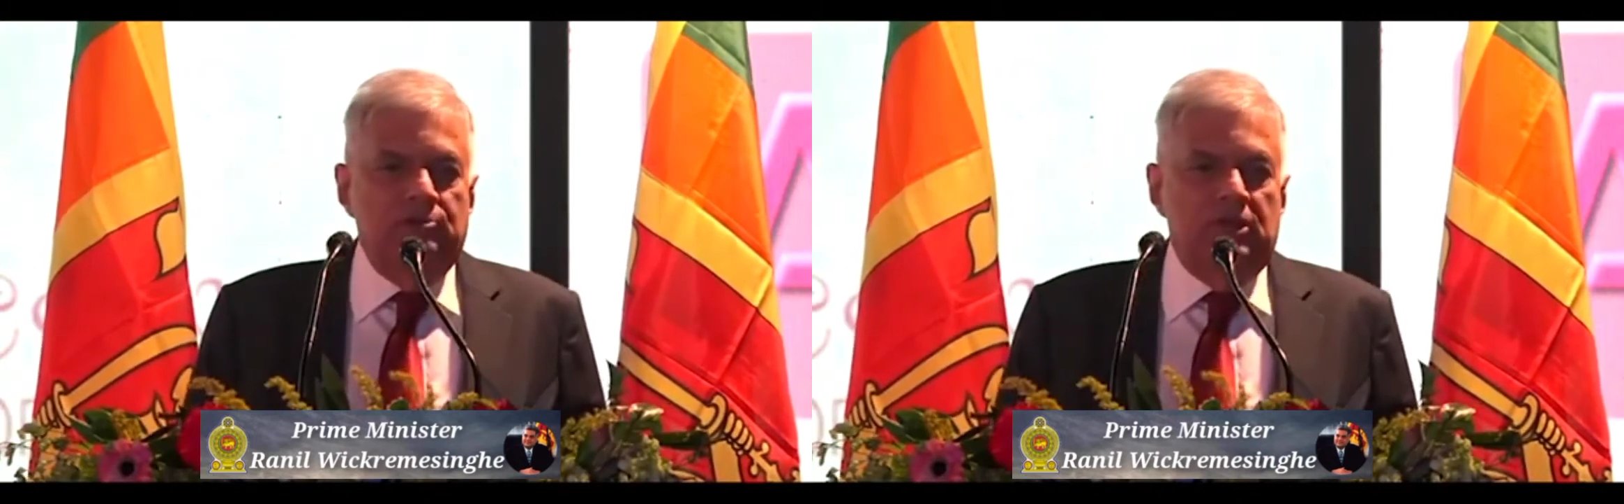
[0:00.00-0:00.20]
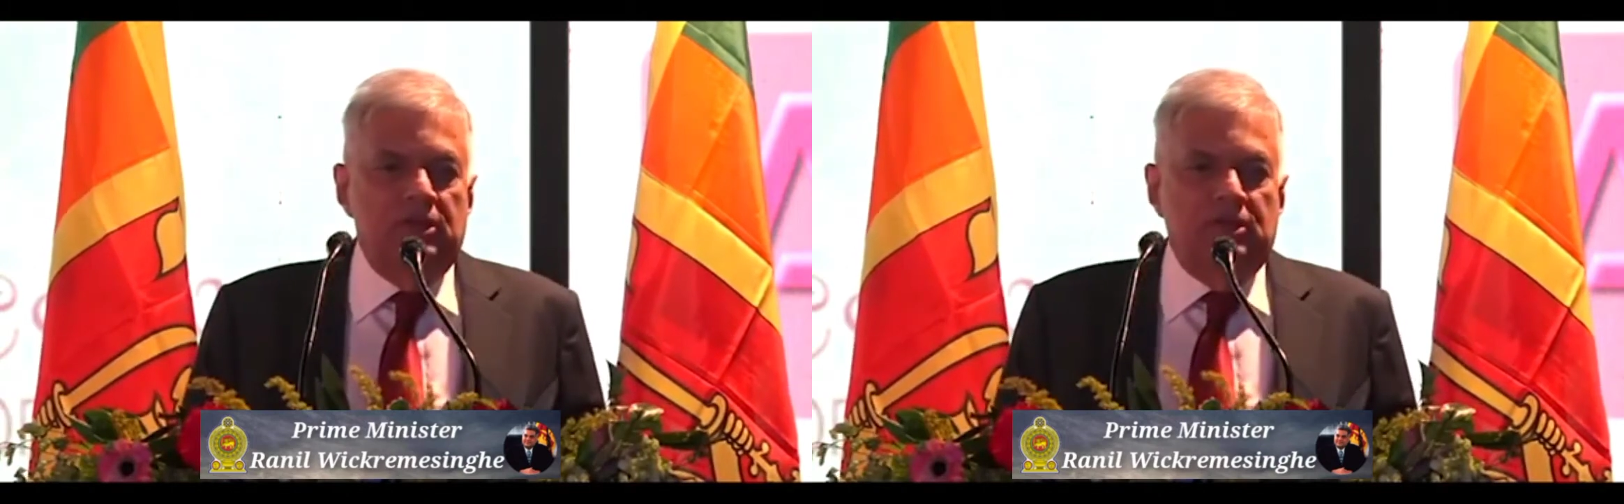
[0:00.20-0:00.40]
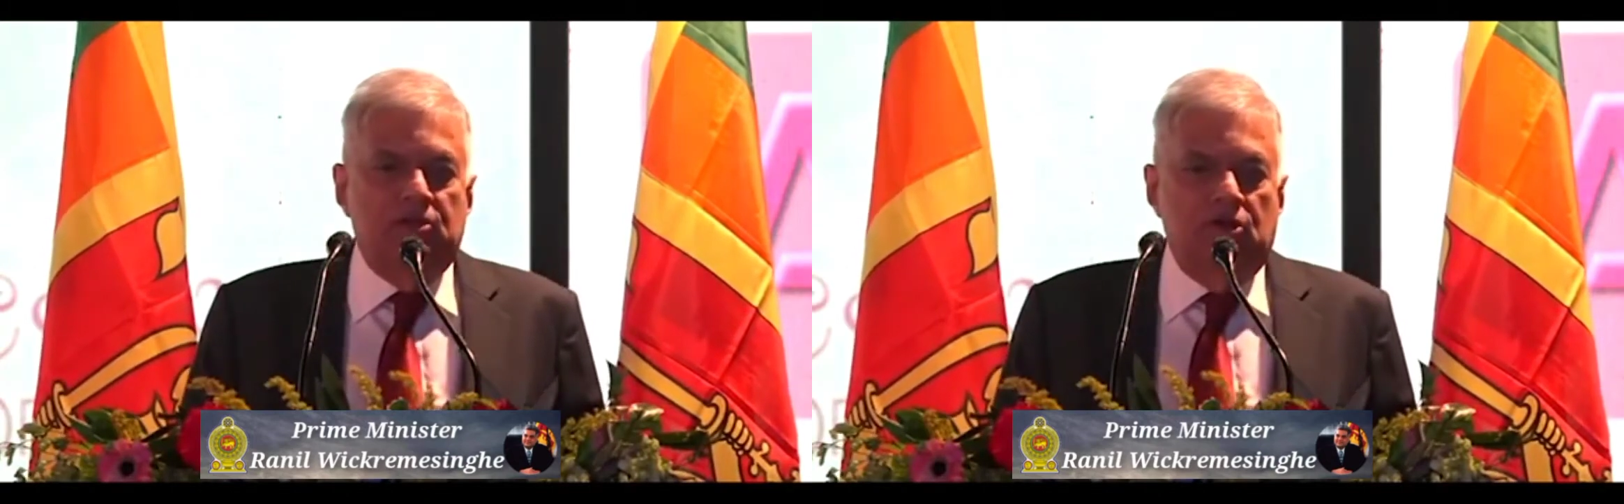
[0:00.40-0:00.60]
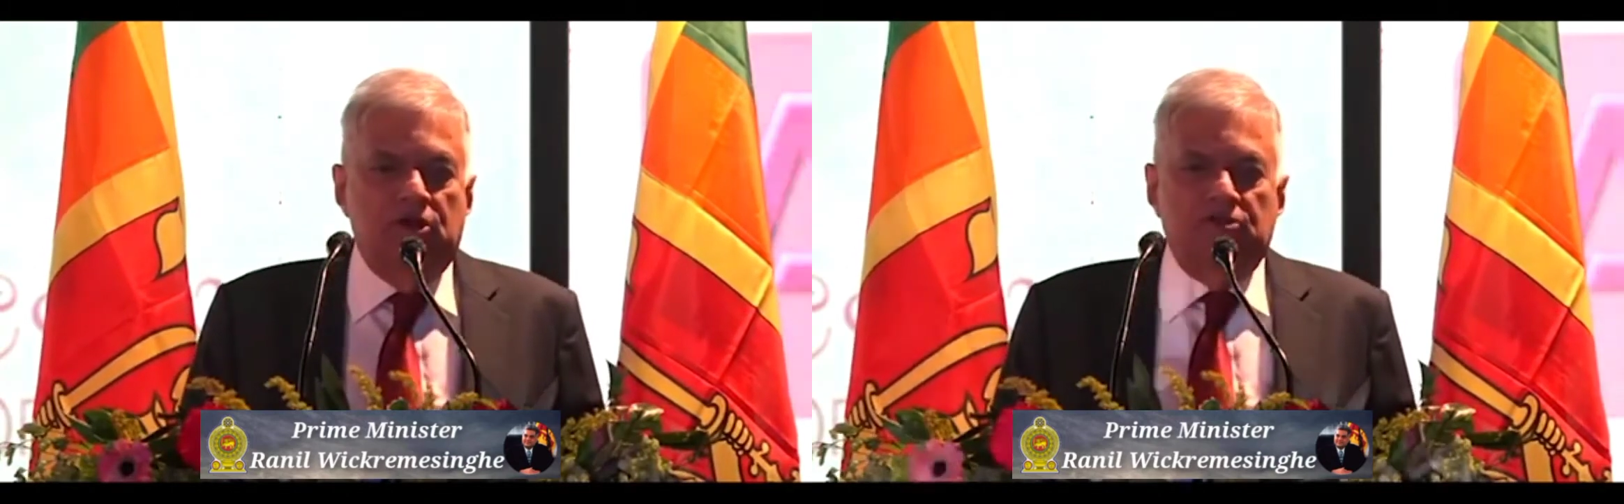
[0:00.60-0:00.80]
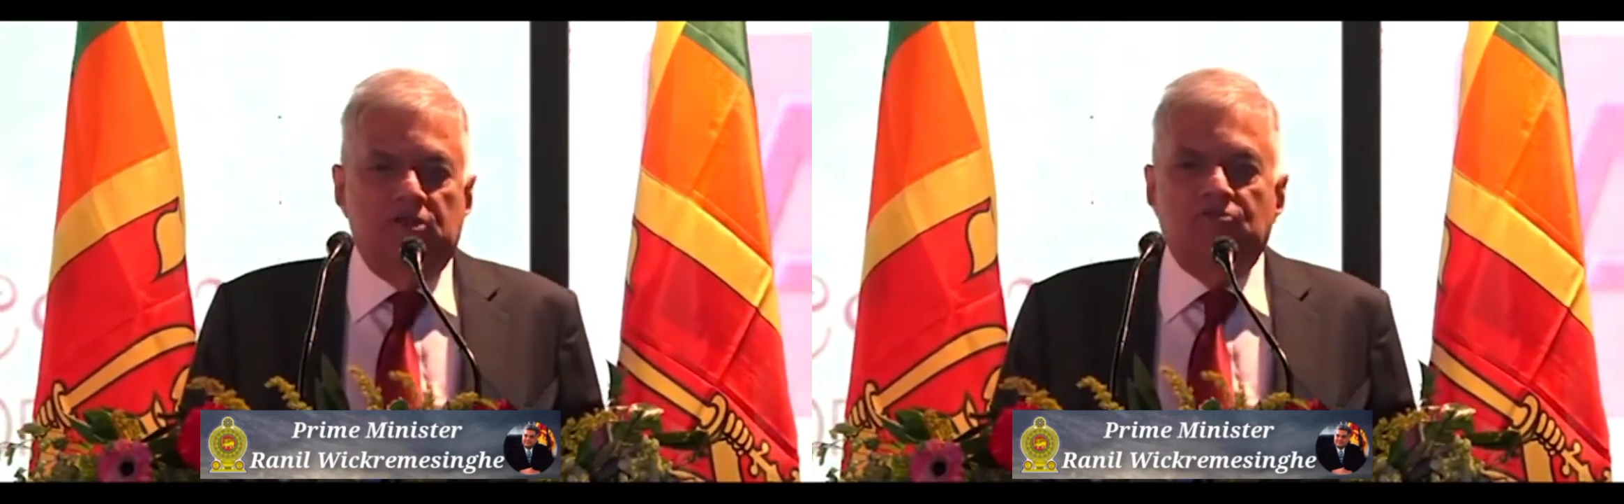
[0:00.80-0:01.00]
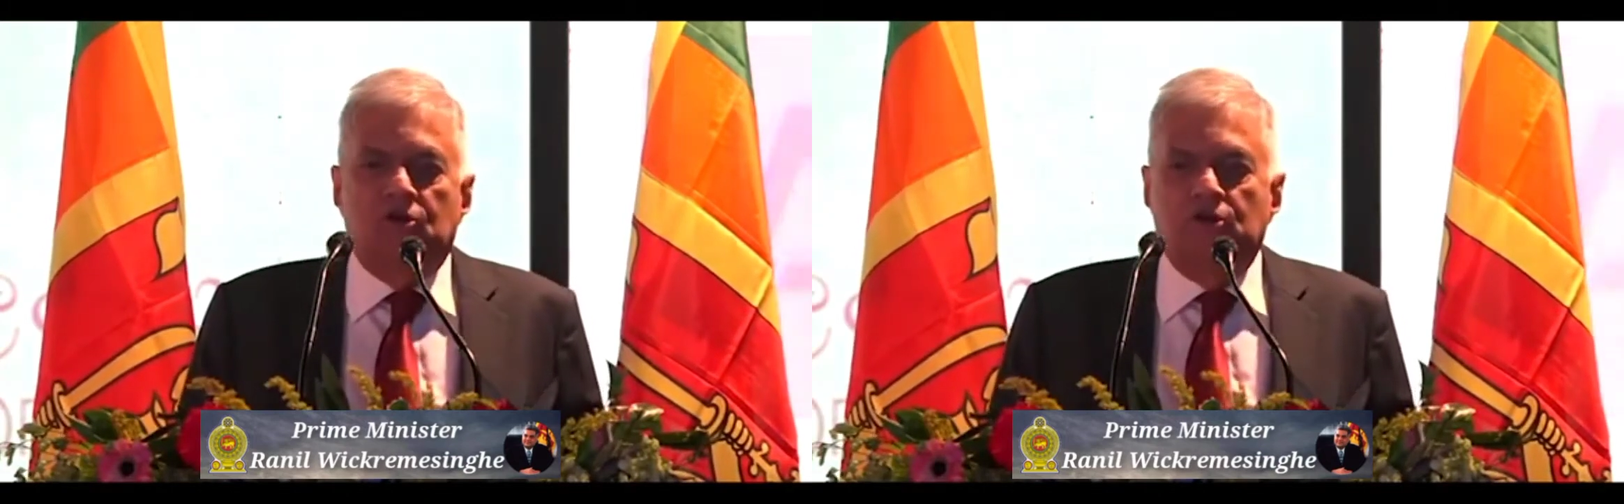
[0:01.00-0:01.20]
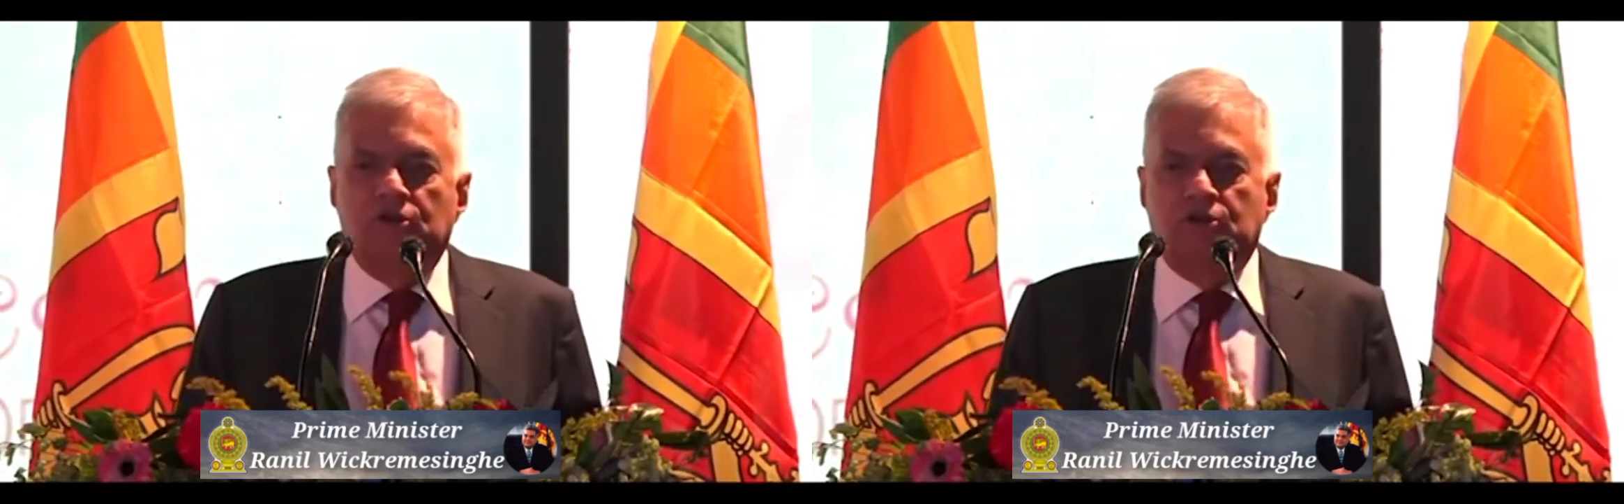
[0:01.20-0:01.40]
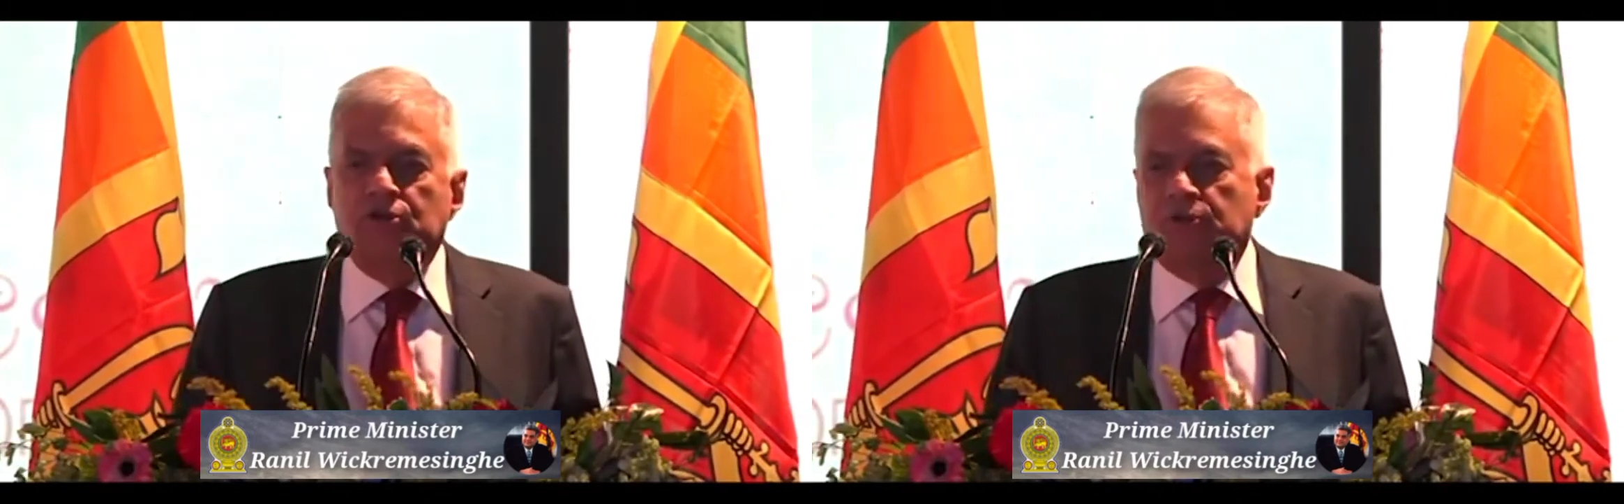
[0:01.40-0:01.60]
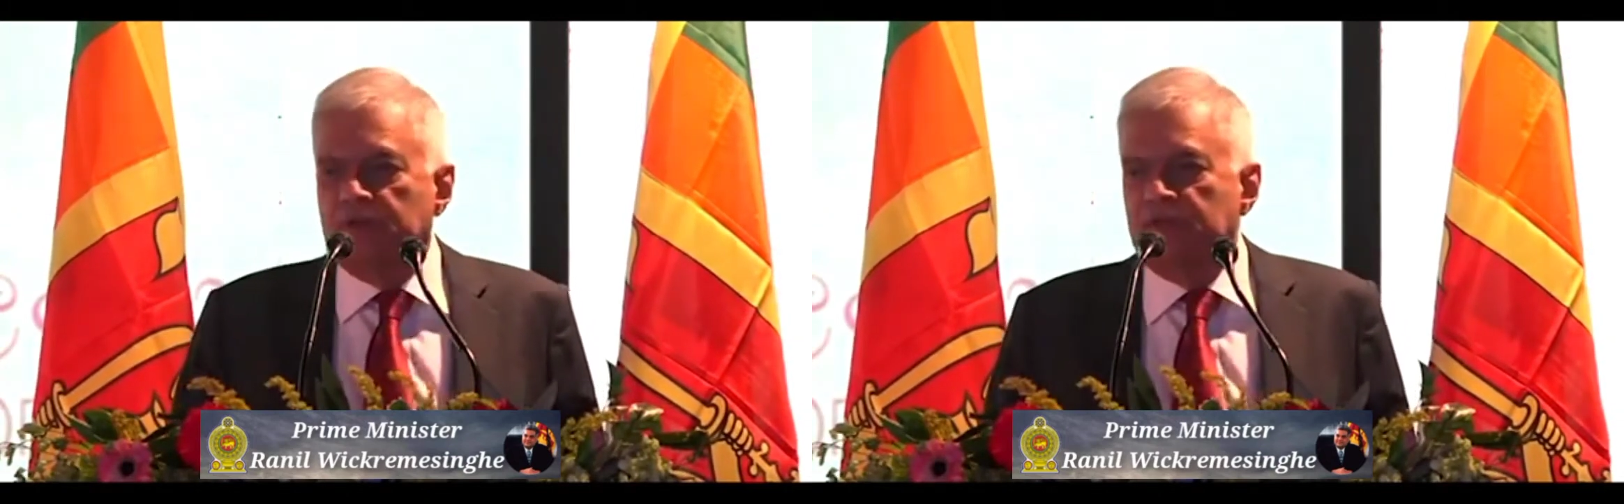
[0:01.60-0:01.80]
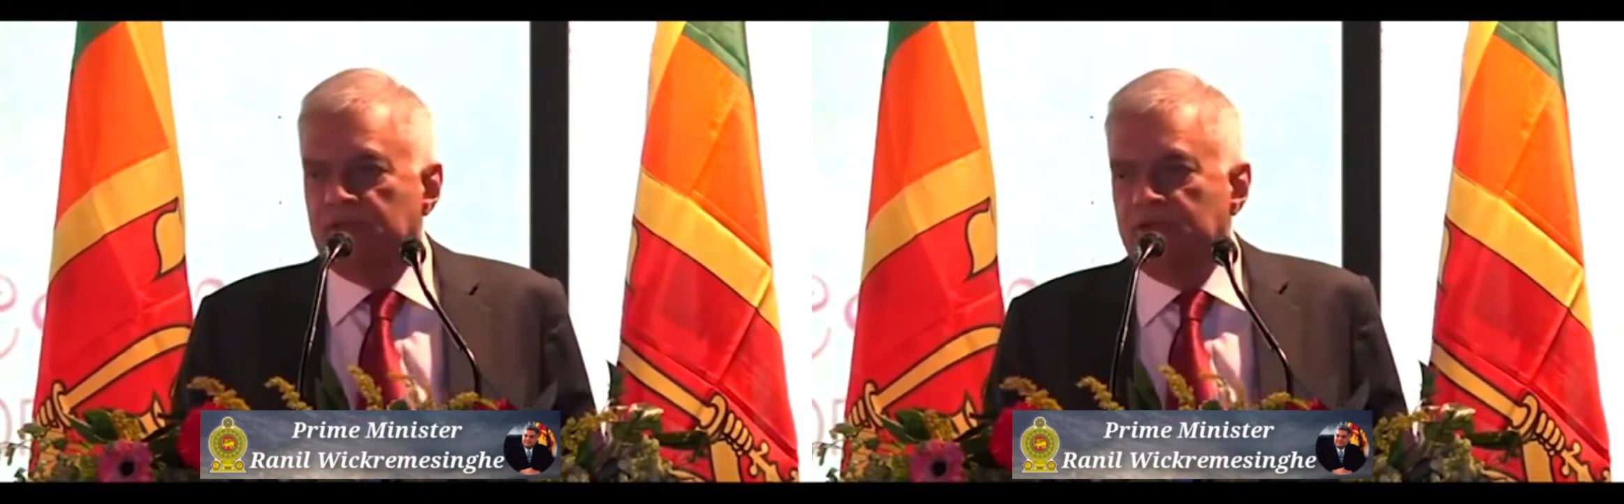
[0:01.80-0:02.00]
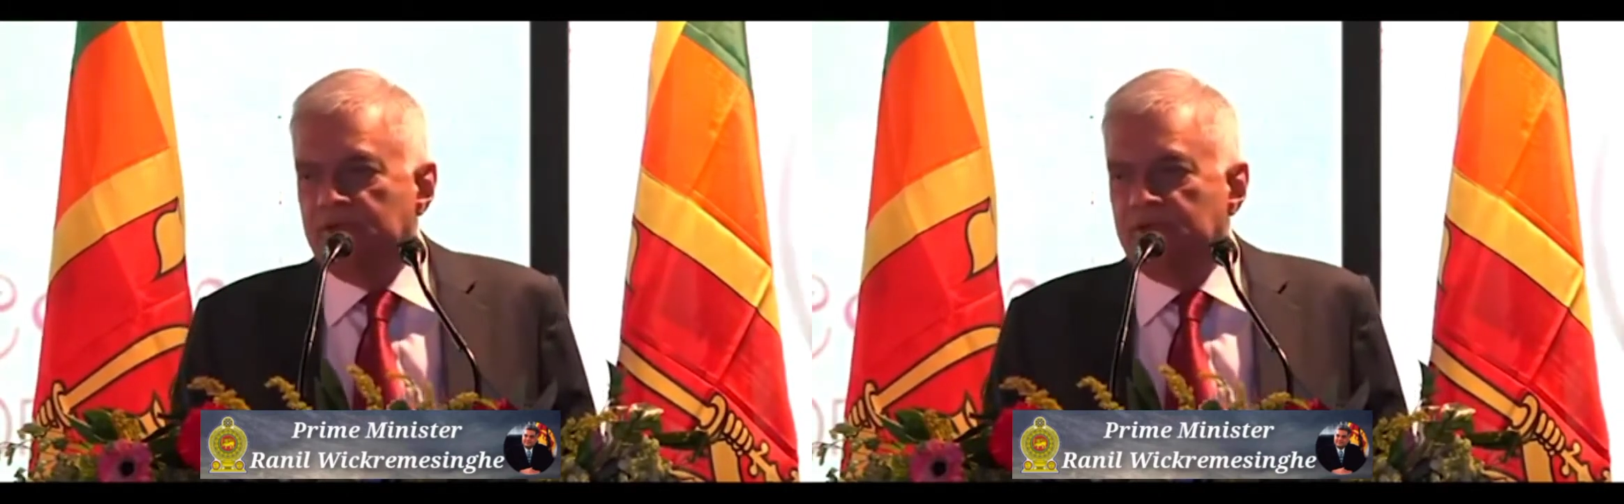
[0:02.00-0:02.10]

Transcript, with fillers: billion have gone into Ukraine.